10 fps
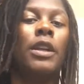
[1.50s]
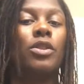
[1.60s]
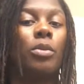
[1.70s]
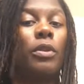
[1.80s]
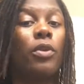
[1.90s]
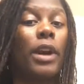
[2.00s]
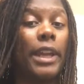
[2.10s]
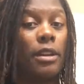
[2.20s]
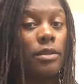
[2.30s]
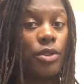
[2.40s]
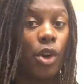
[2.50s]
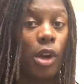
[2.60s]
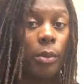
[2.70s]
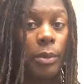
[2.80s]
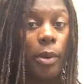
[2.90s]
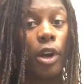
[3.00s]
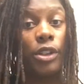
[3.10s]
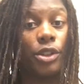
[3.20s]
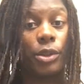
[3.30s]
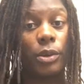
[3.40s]
So before I get started with
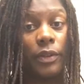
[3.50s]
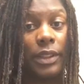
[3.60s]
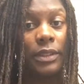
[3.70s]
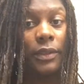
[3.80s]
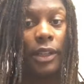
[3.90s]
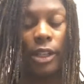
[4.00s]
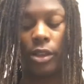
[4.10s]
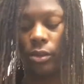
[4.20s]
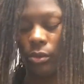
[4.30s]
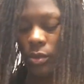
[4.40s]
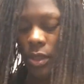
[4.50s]
part 2 of this video,